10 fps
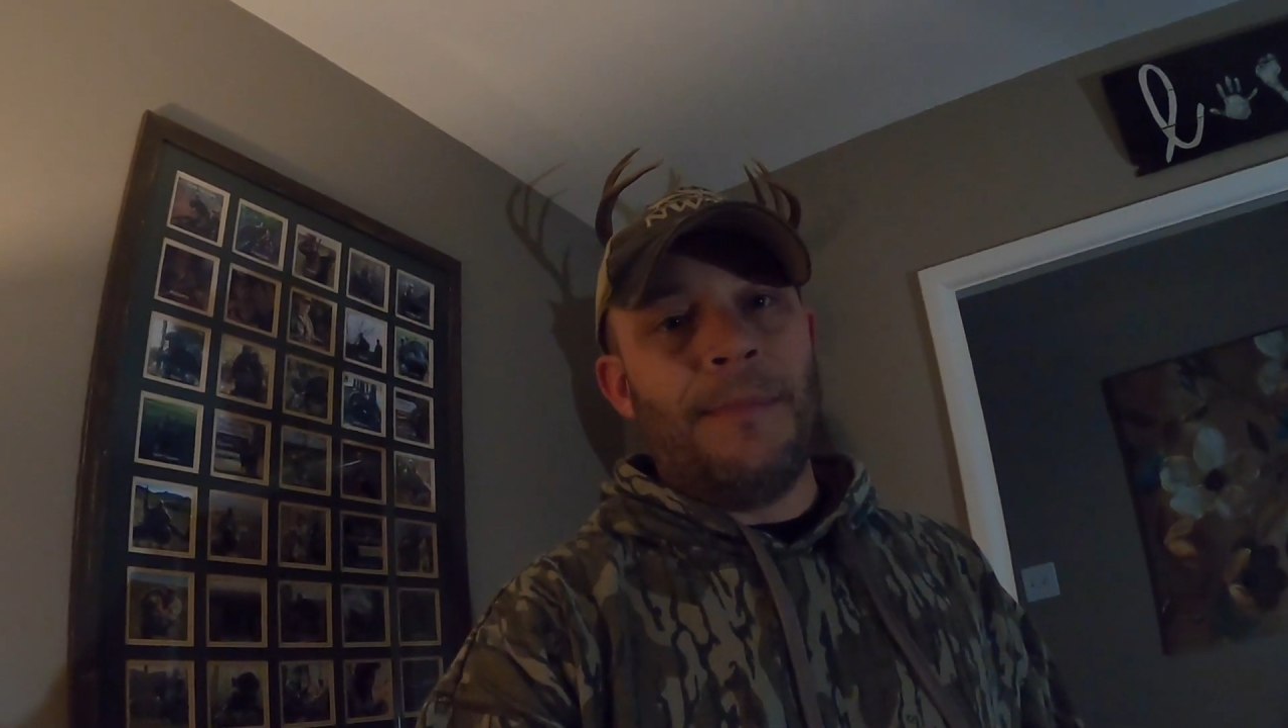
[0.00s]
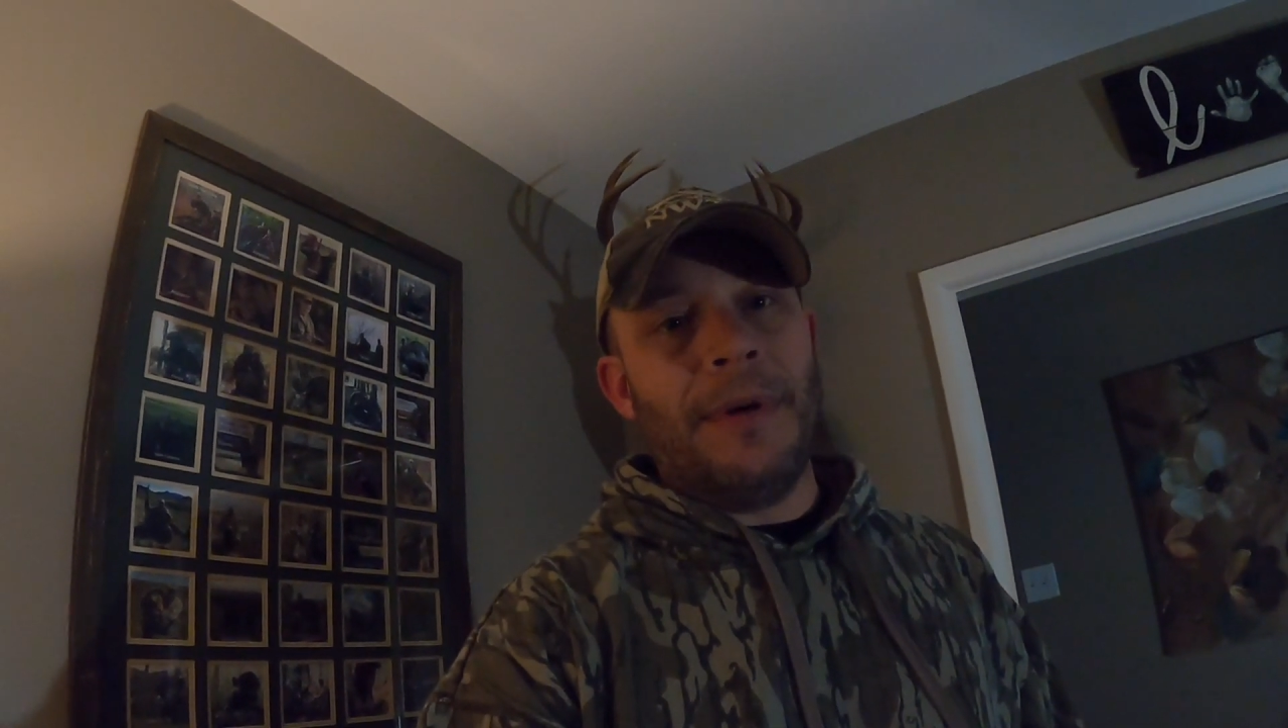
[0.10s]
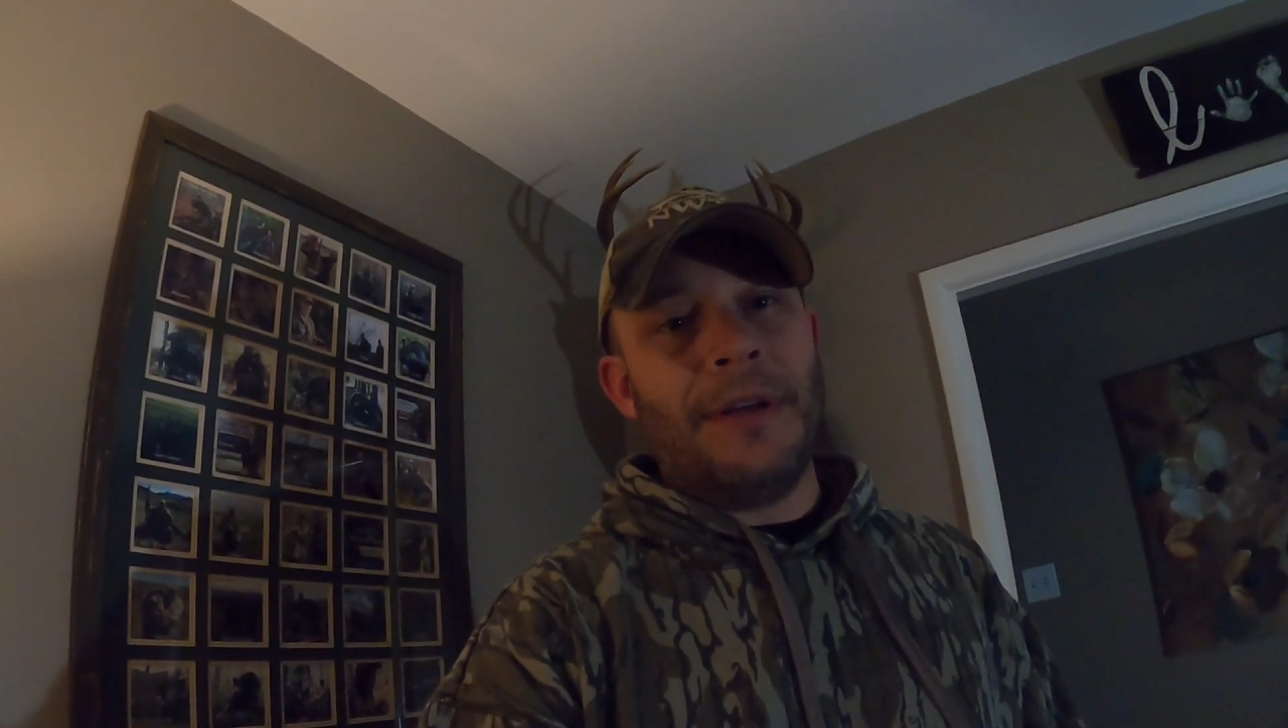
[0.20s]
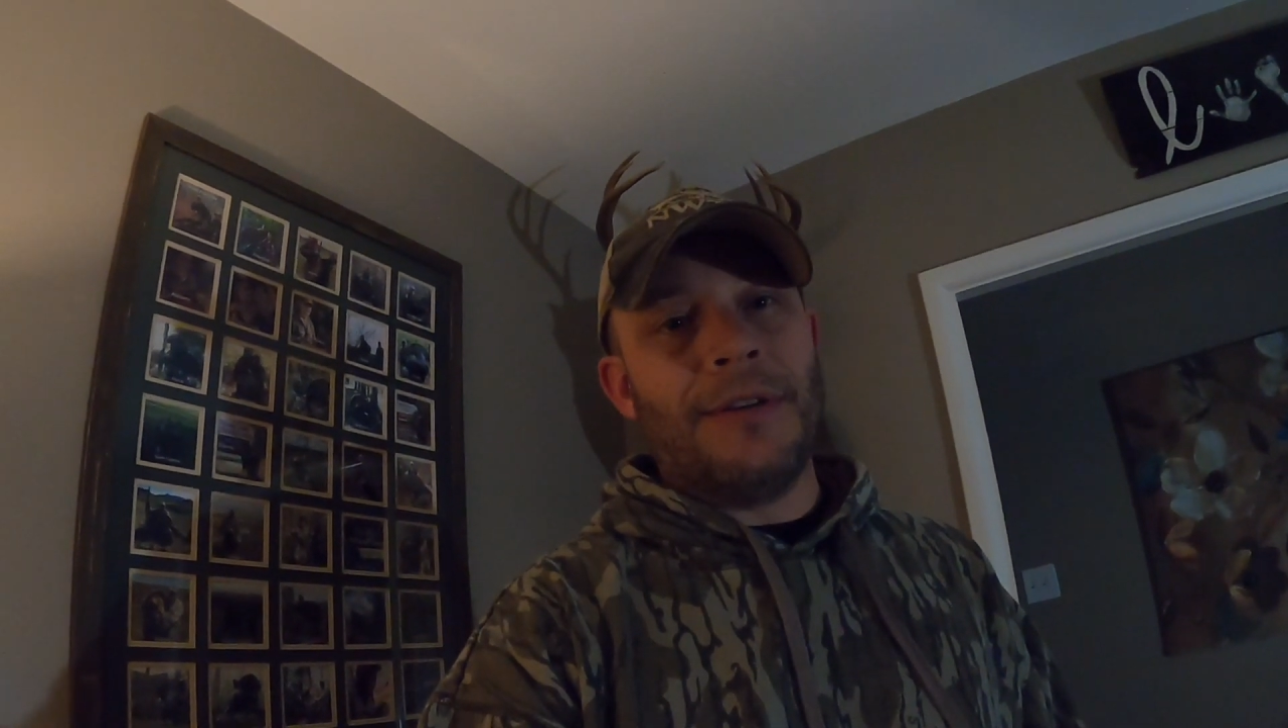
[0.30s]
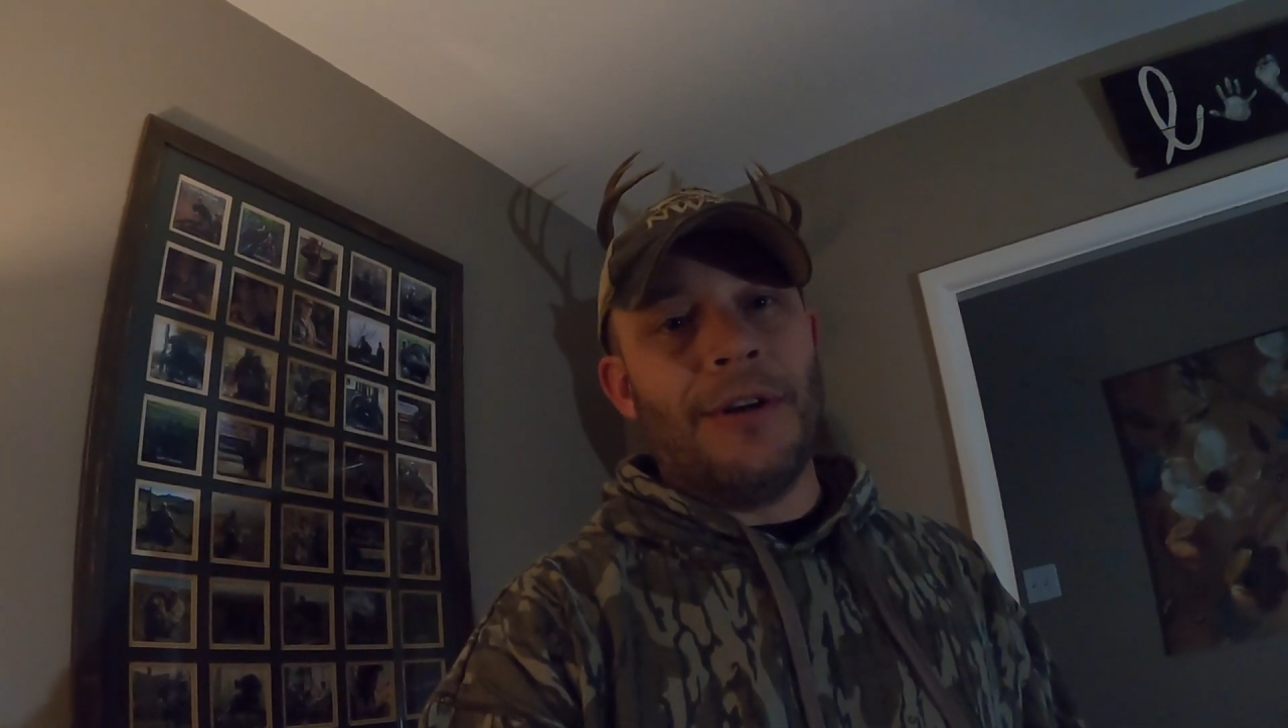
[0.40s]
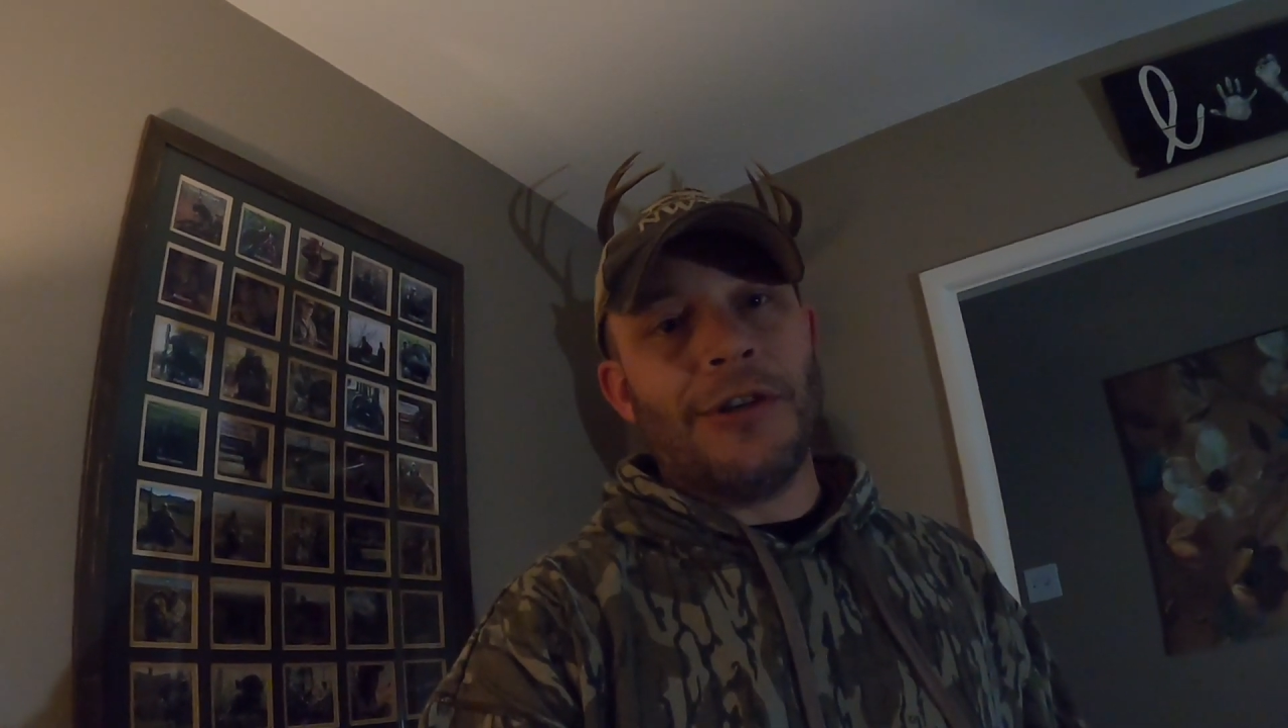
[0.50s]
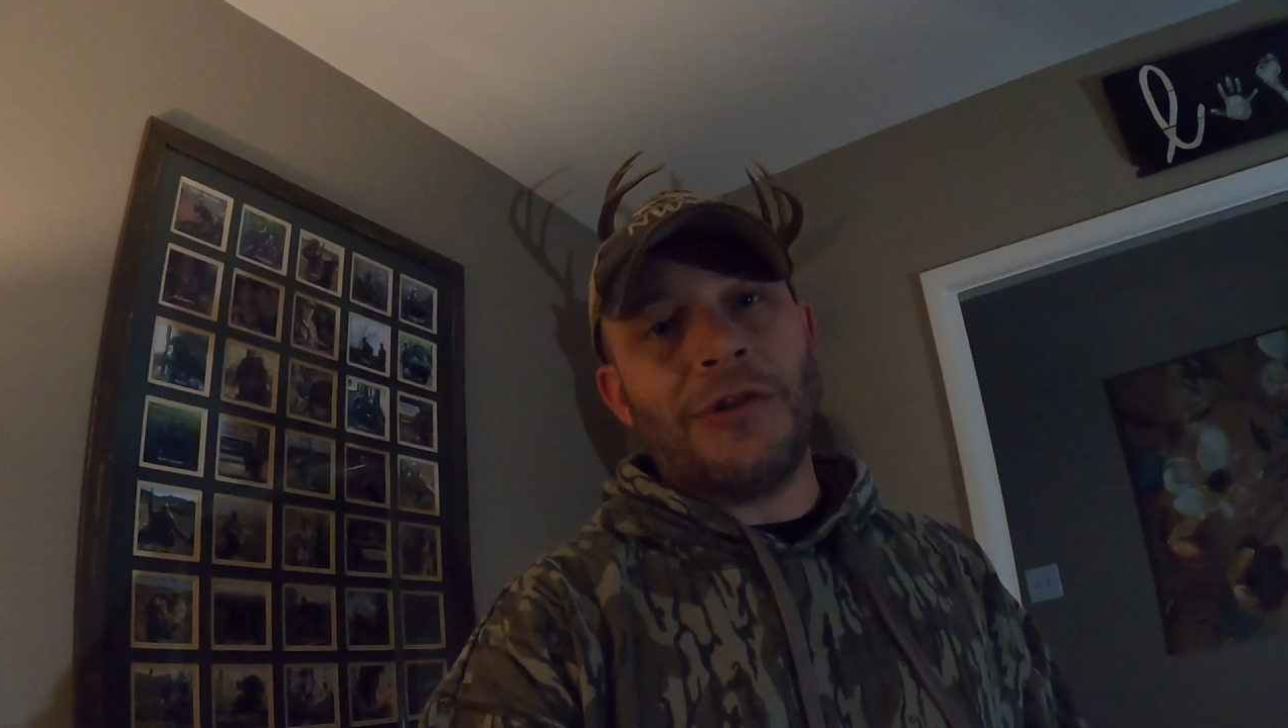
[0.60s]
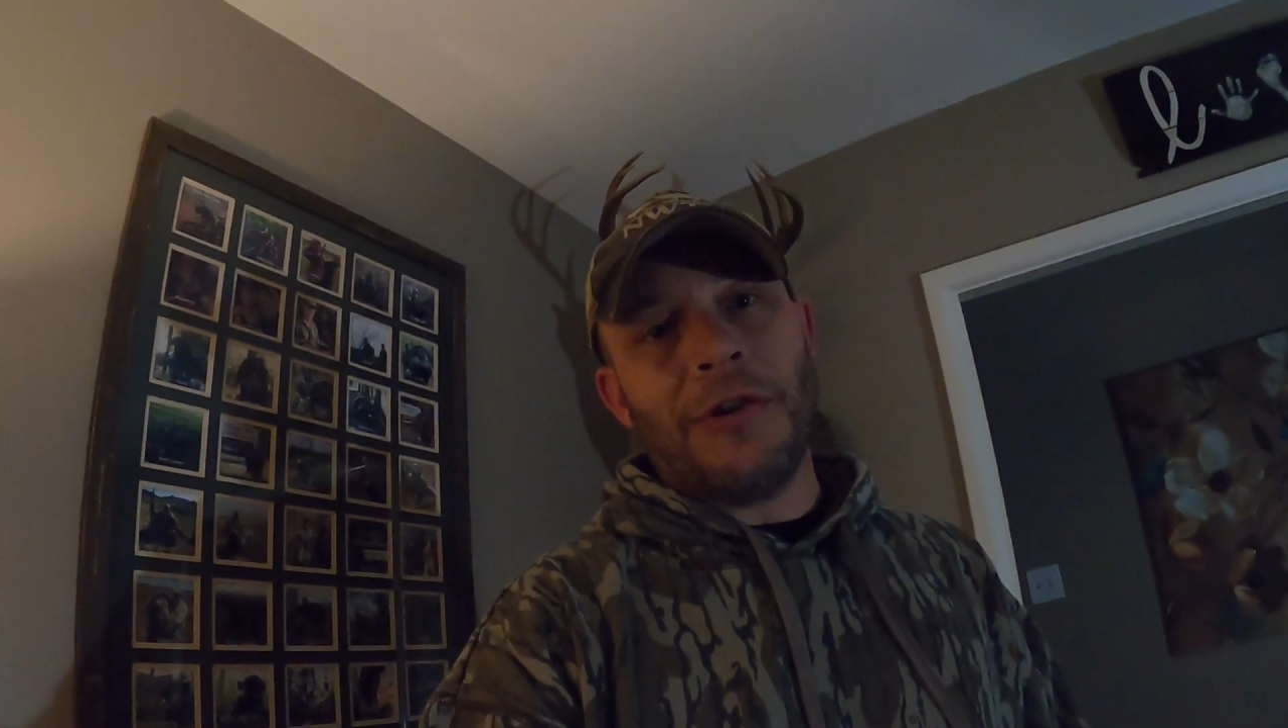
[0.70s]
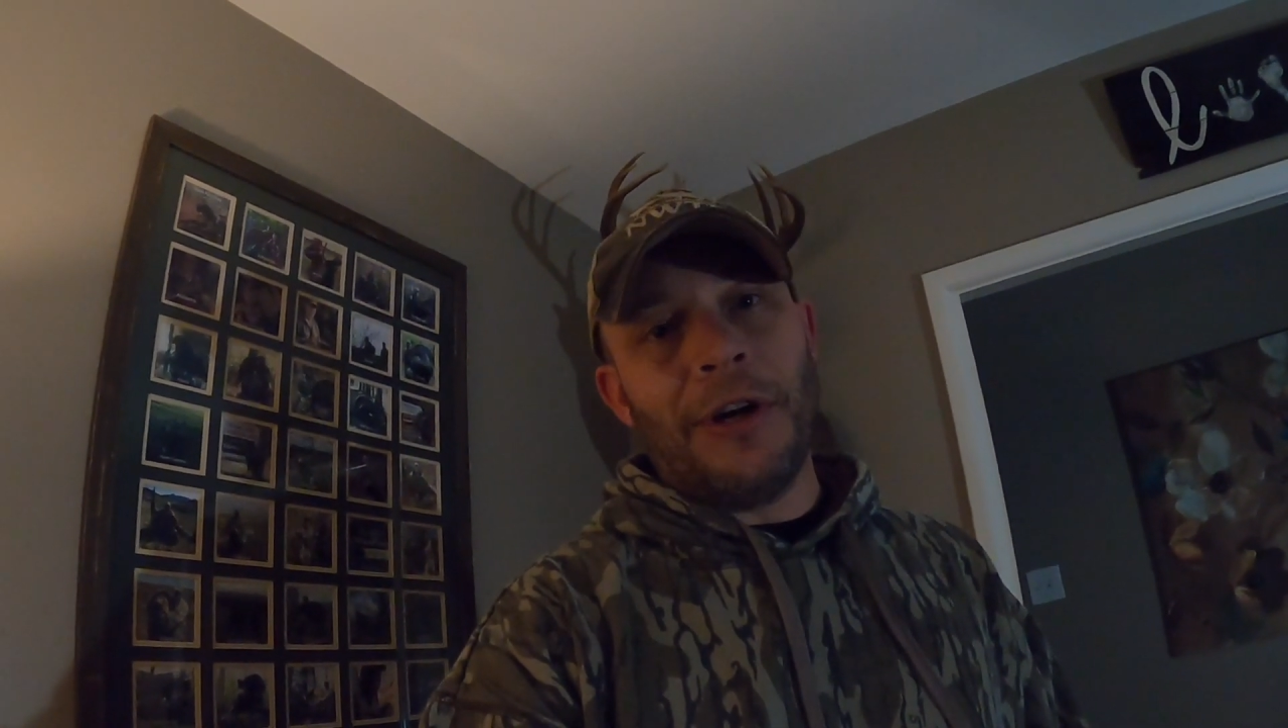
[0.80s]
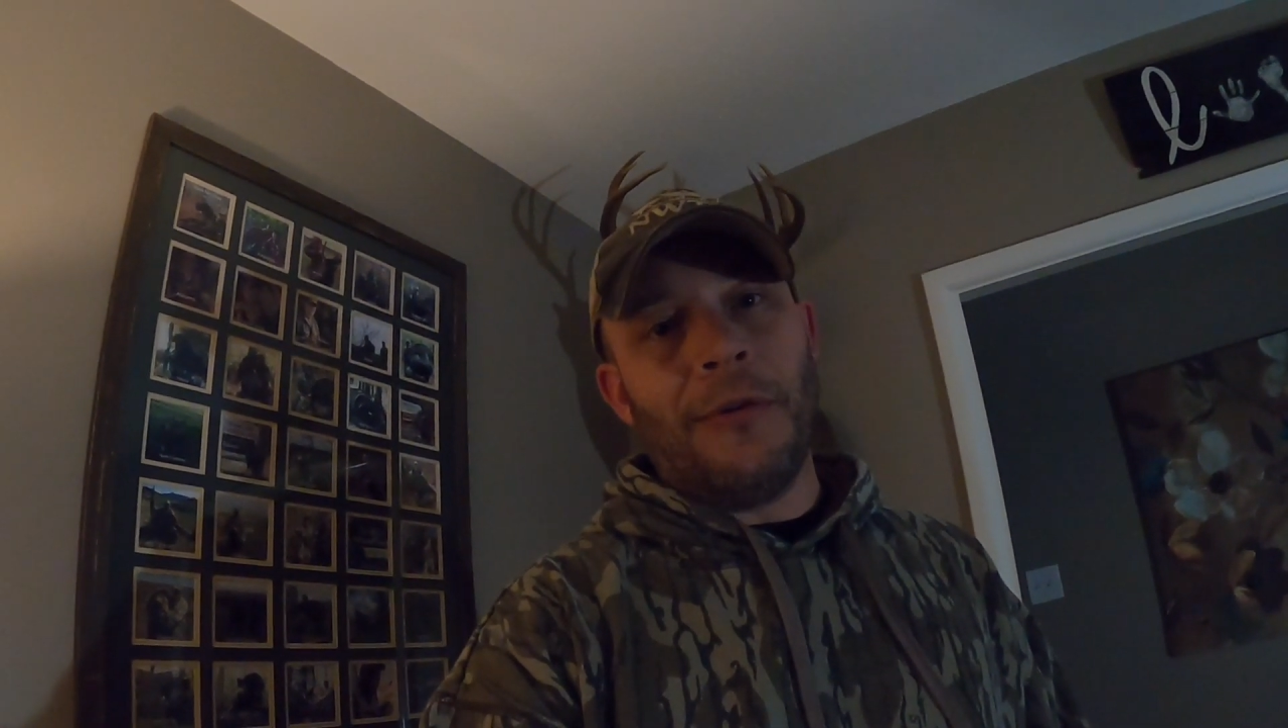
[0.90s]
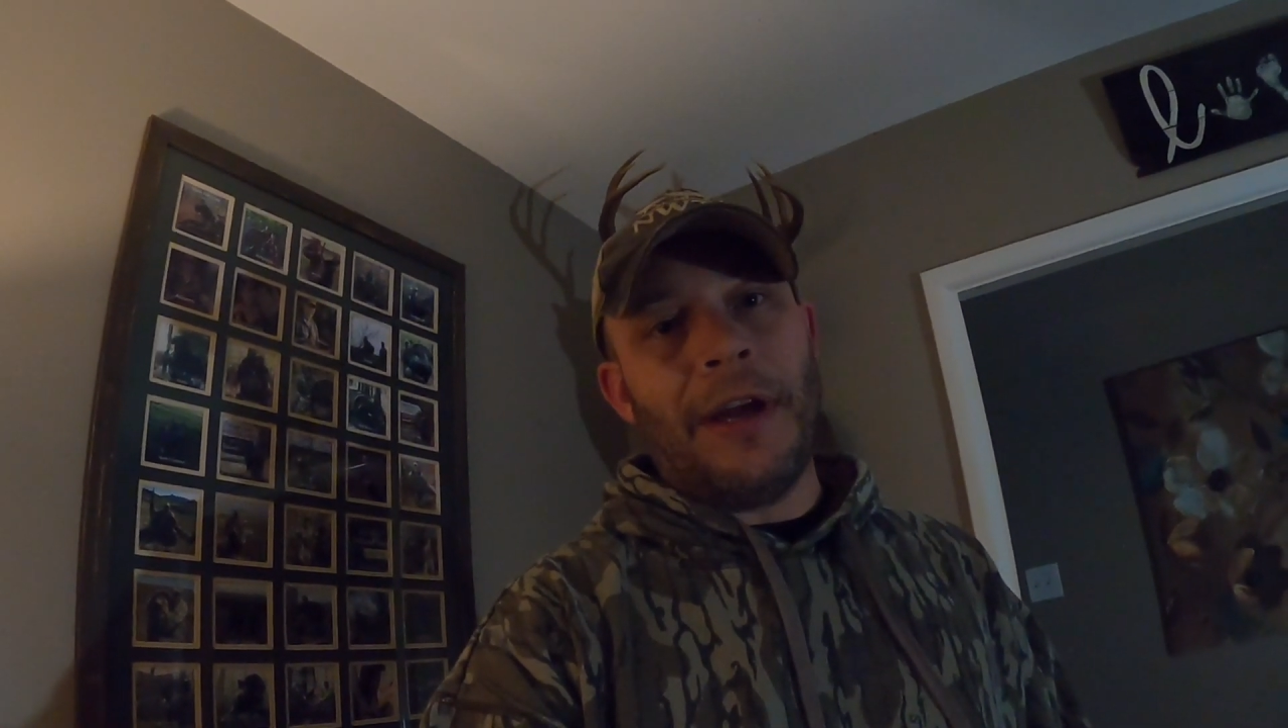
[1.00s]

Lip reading: picture or a trail